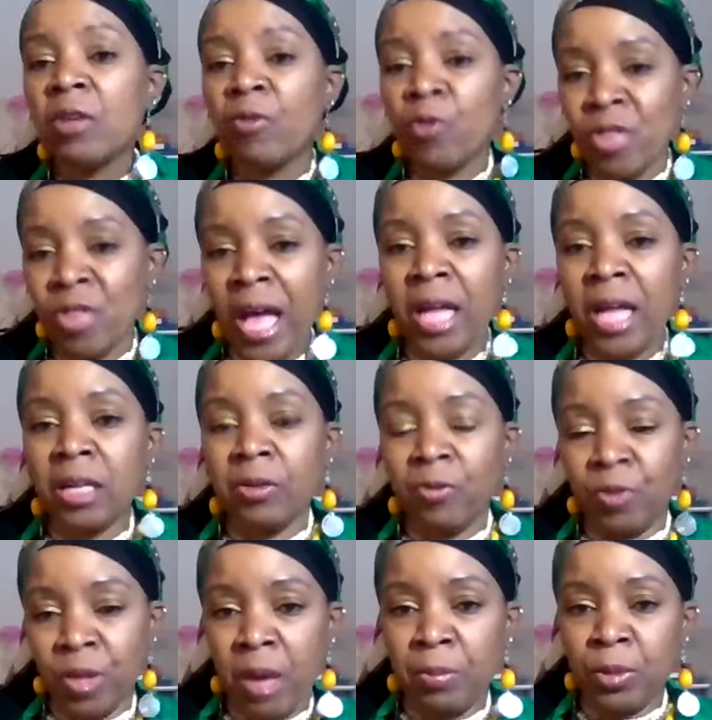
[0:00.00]
for that
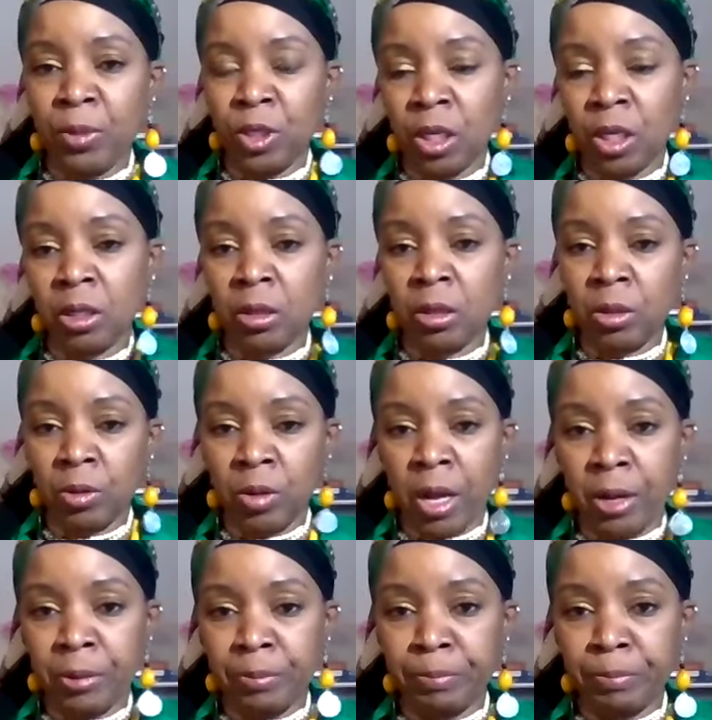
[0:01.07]

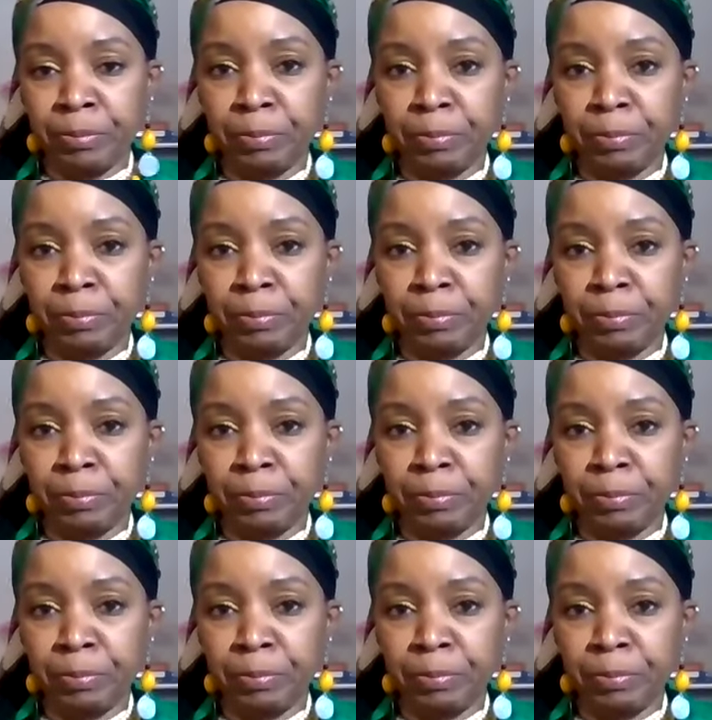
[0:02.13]
particular